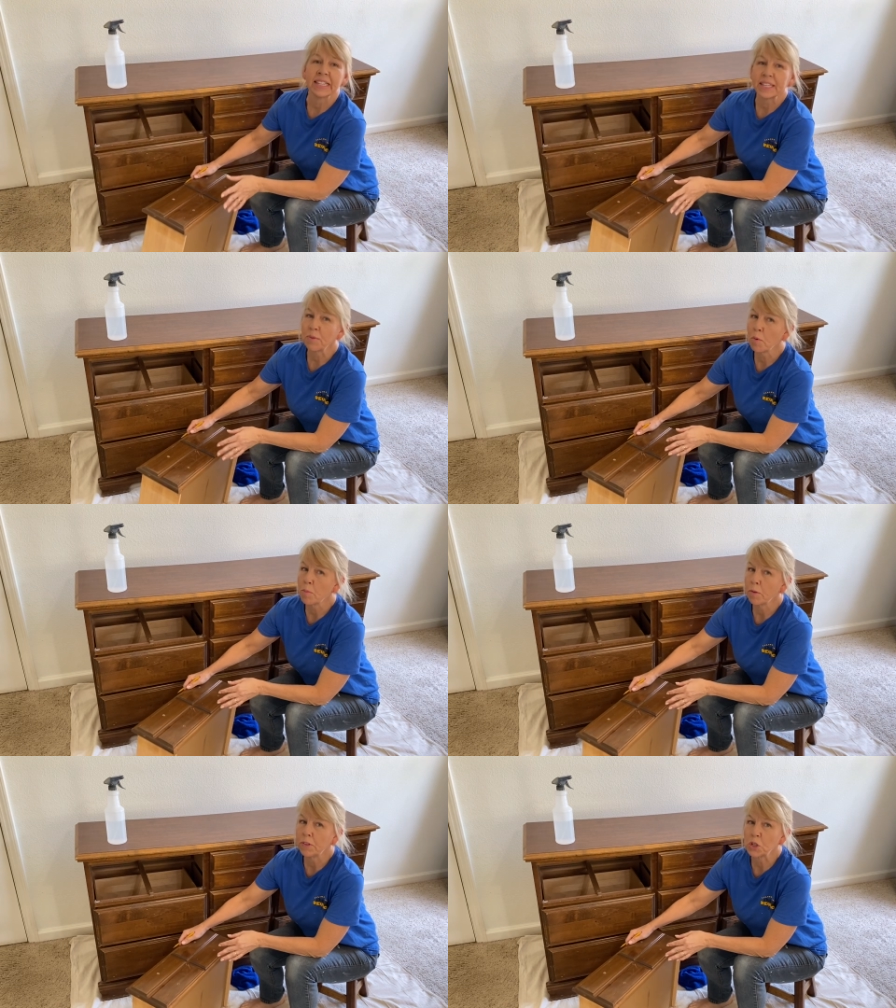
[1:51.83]
I
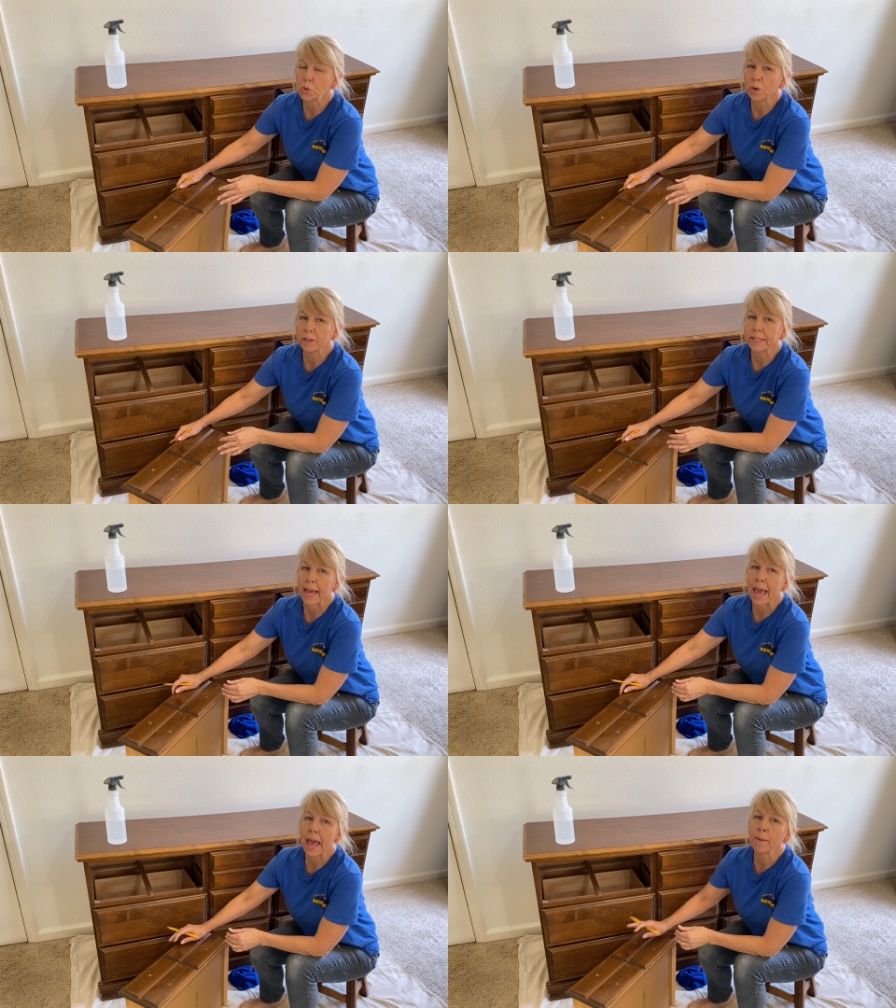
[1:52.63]
remove the doors,
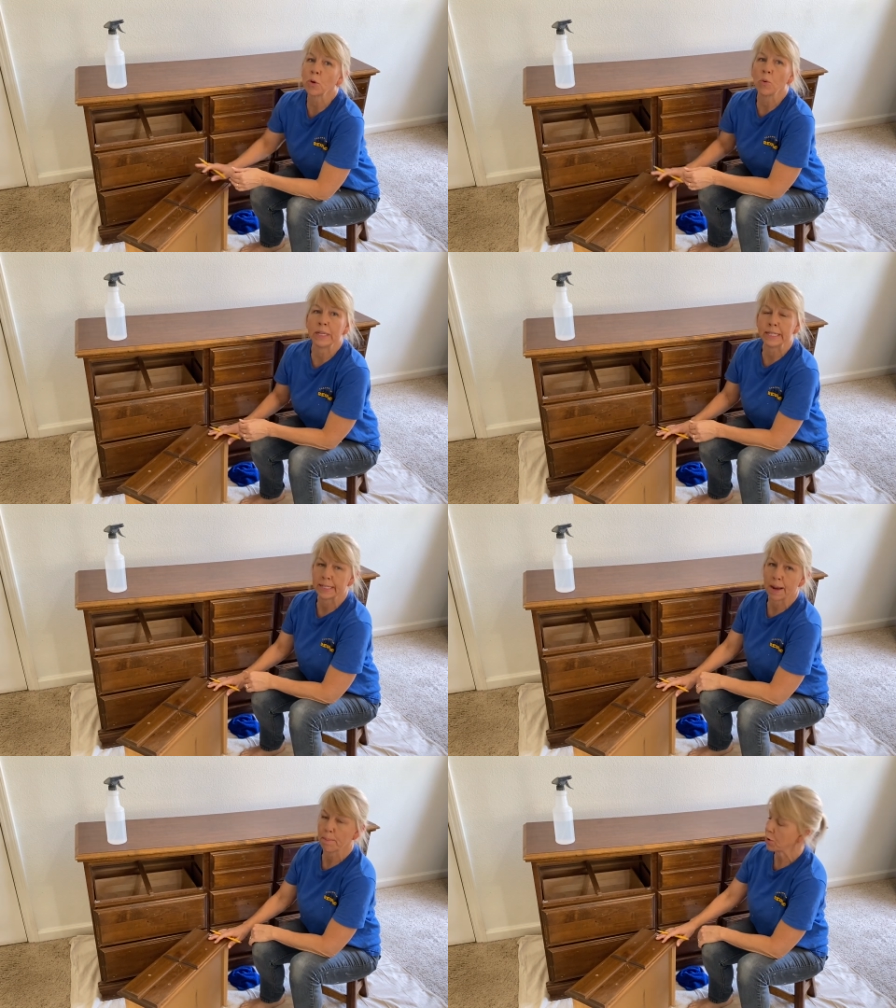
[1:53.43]
I am going to number